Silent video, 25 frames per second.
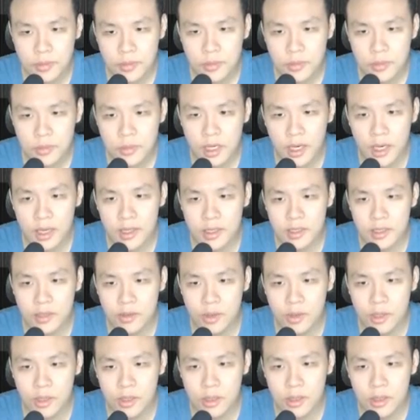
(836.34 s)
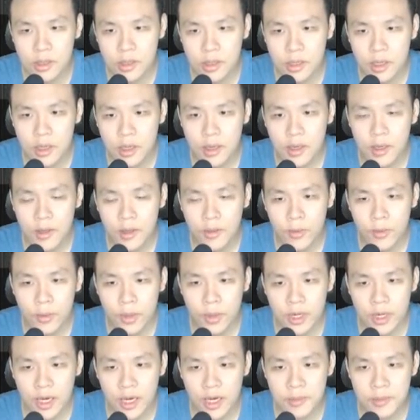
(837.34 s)
Yeah, this one.
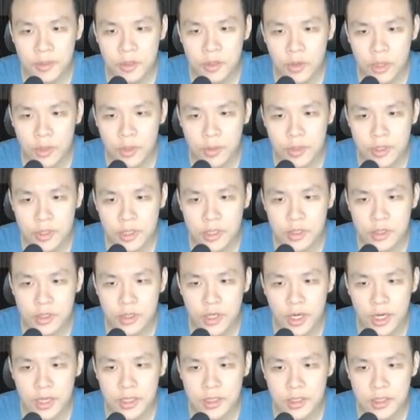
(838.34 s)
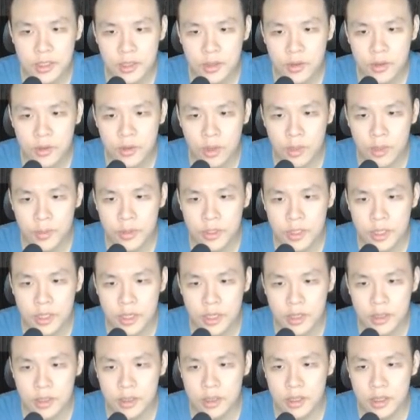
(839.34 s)
3 times, 20% chance,
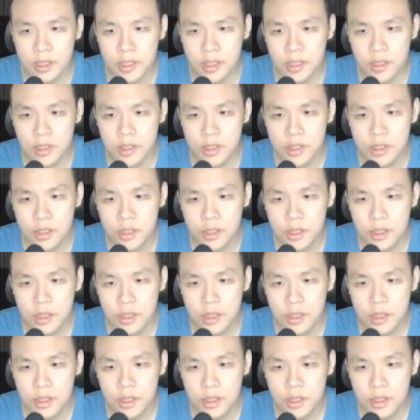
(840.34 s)
20% each.